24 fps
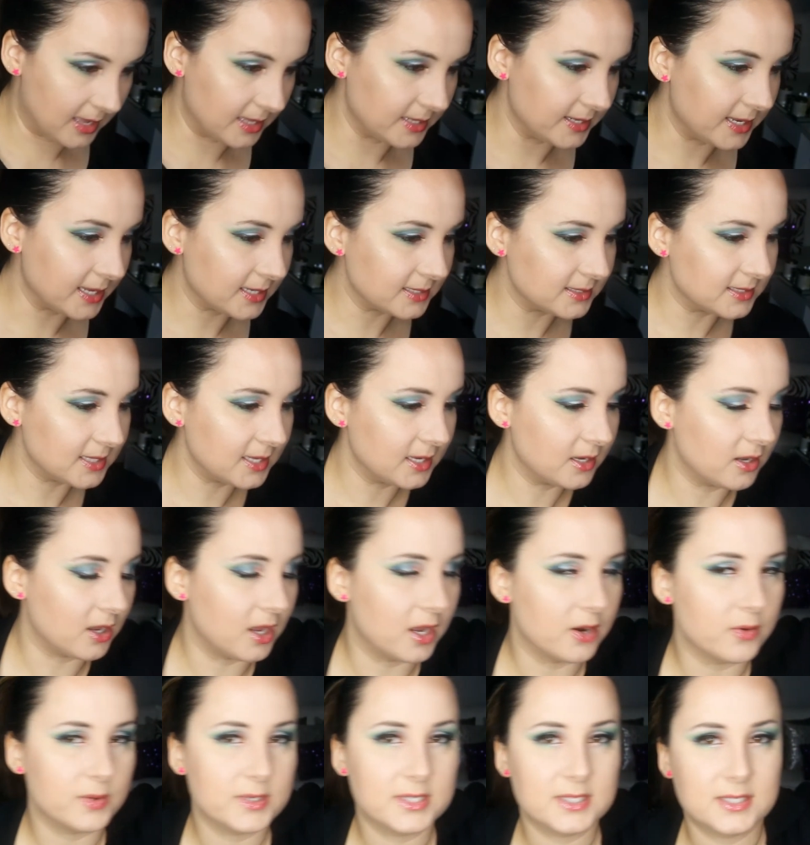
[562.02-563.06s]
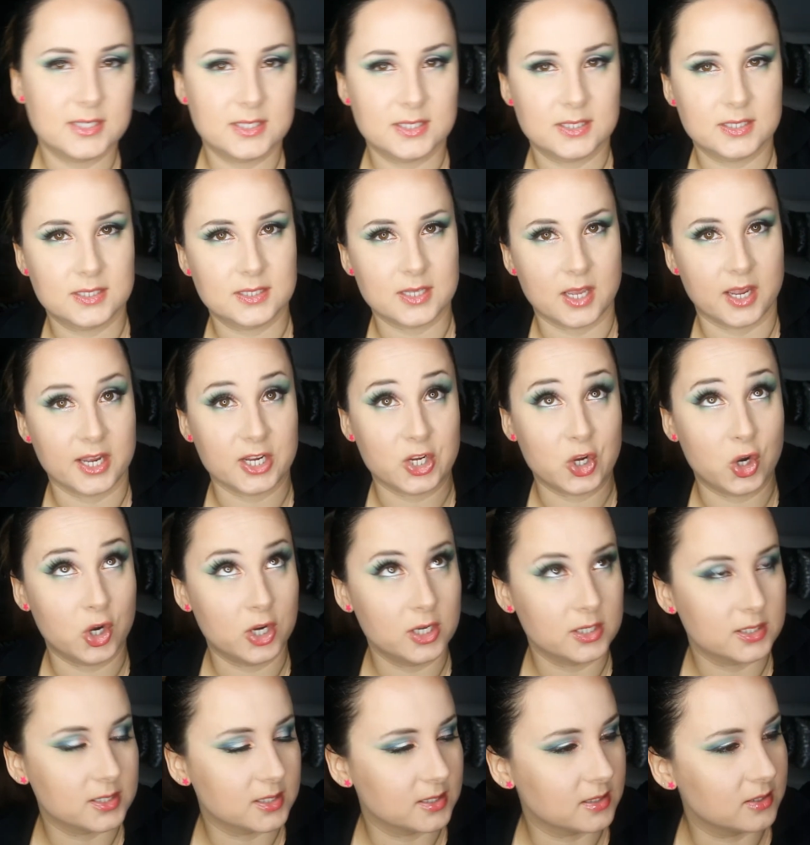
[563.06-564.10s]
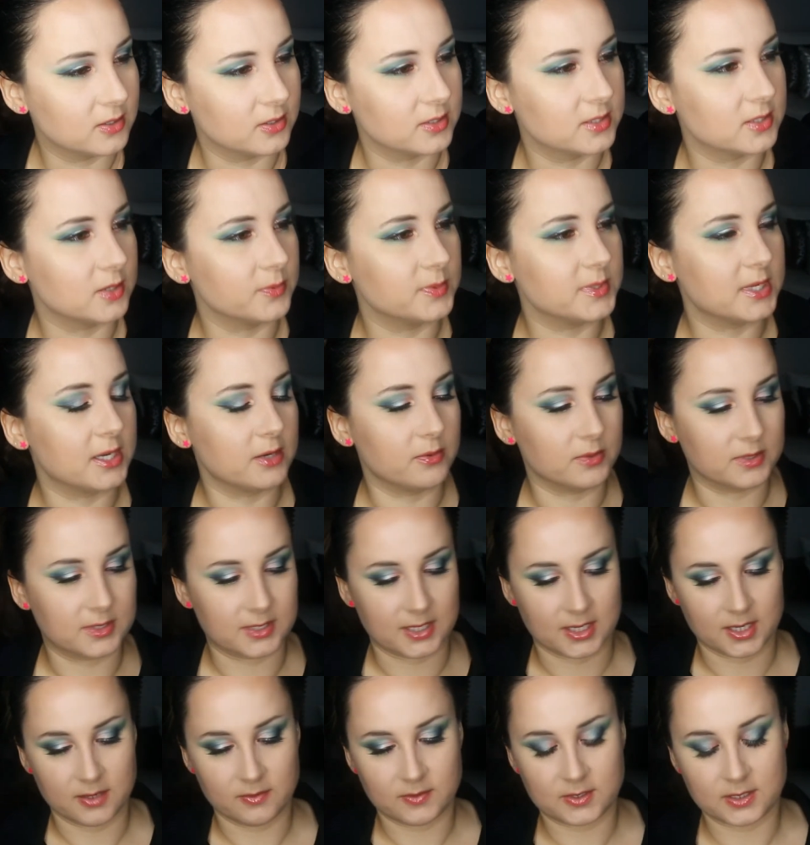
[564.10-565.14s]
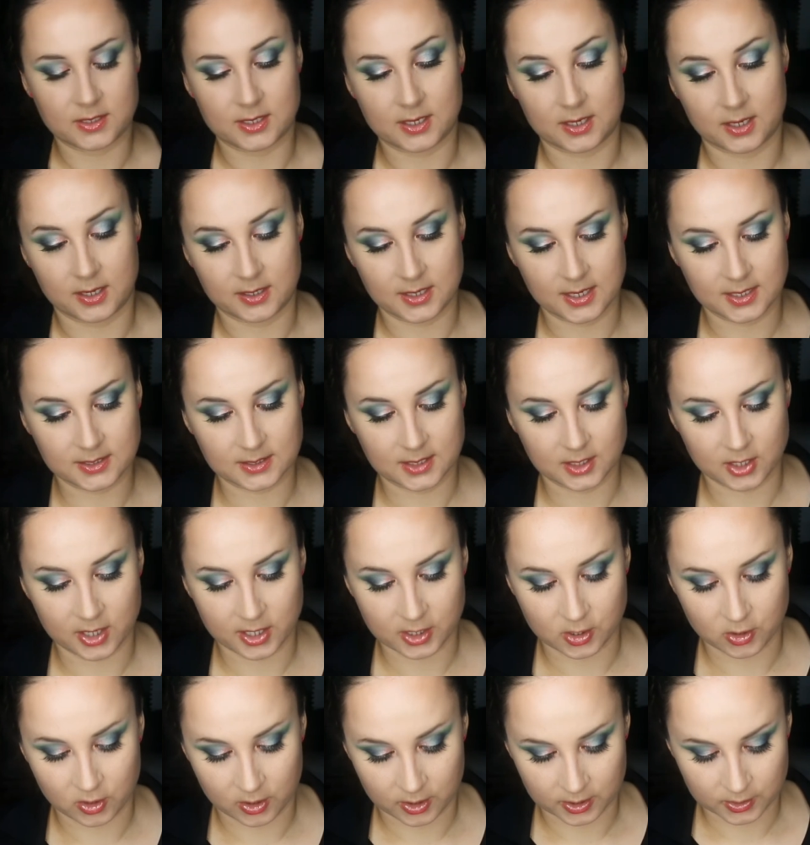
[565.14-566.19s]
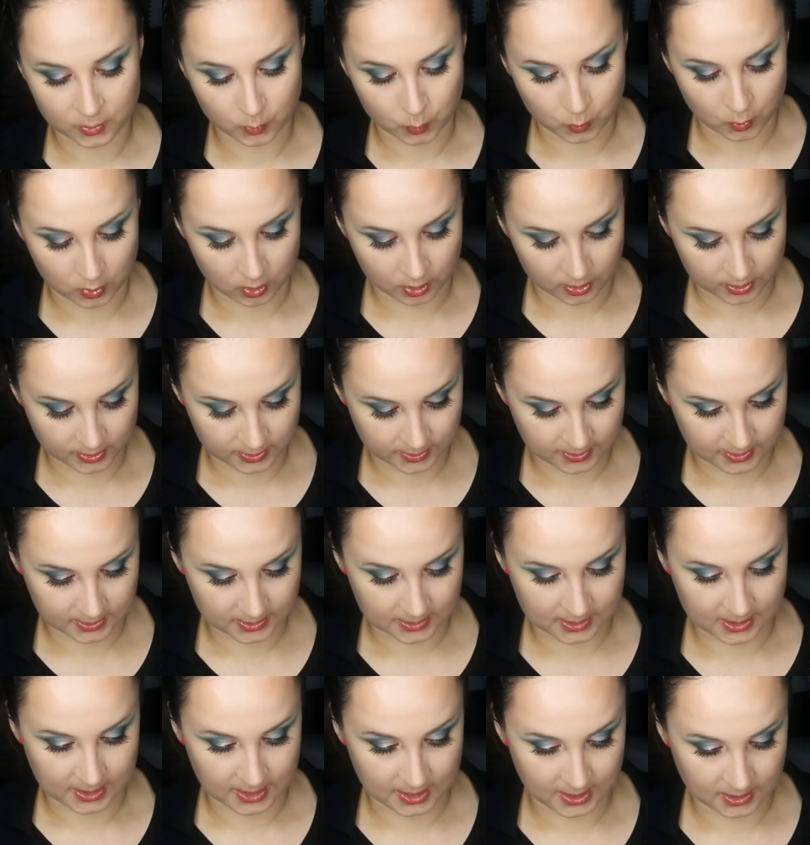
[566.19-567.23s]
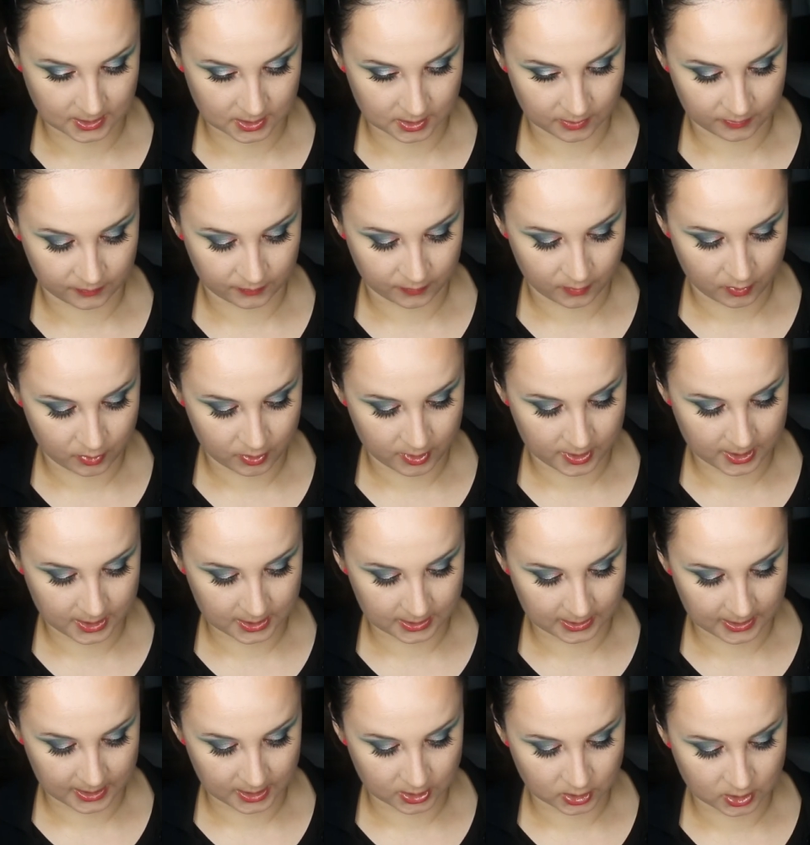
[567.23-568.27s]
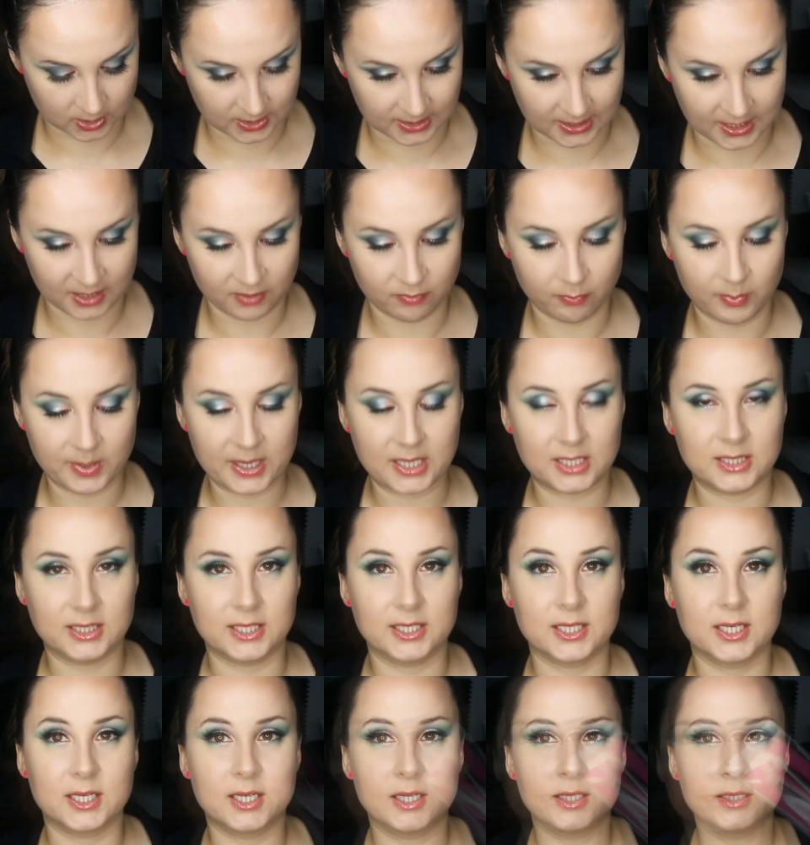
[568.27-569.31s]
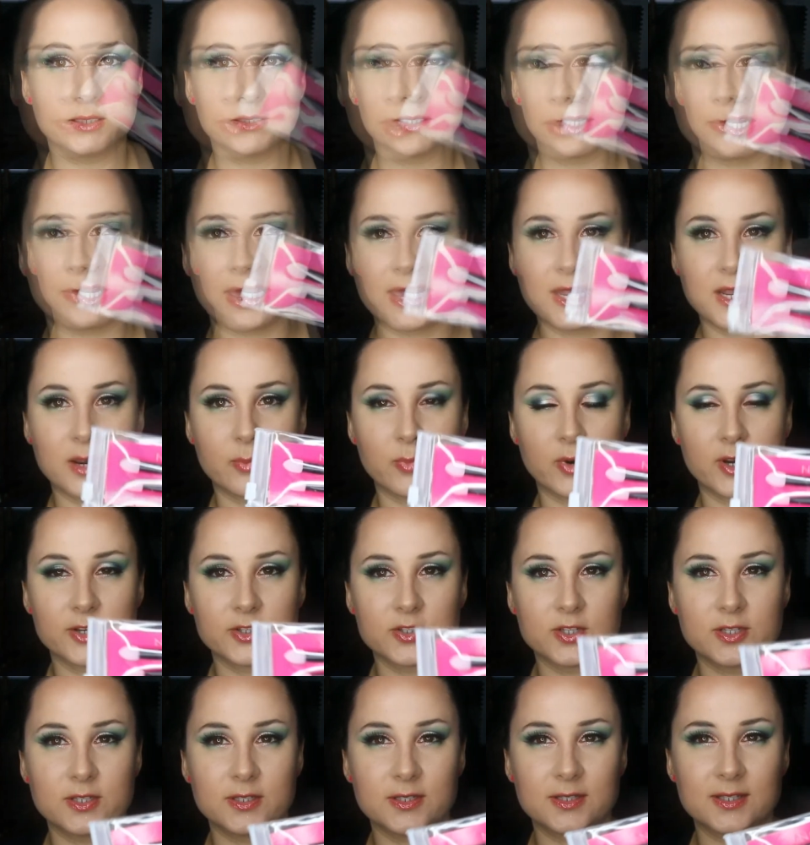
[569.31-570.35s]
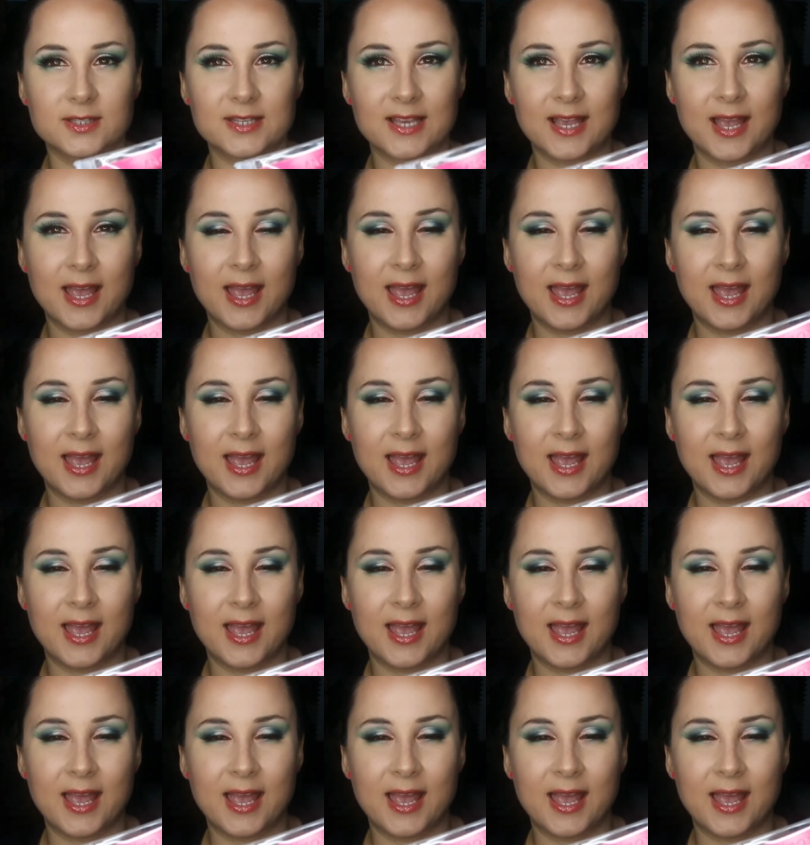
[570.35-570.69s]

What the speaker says: Next thing I got, I've got to stop saying received. Next thing I got was the Sephora collection Give Me Glitter makeup brushes.